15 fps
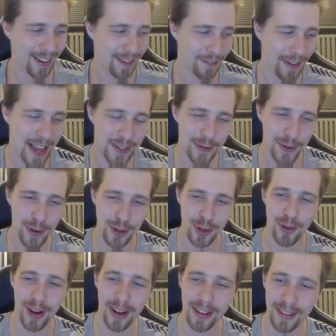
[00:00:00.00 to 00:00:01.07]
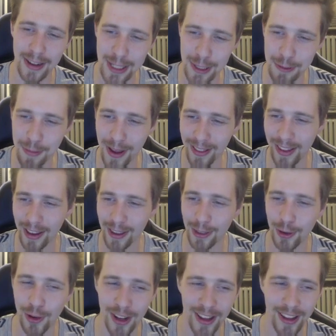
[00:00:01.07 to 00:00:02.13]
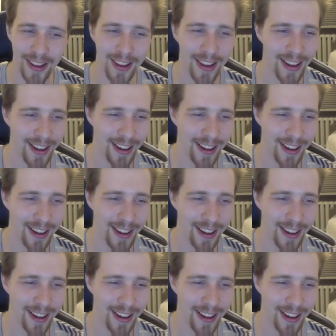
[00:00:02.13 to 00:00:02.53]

fast food joint and spend like 30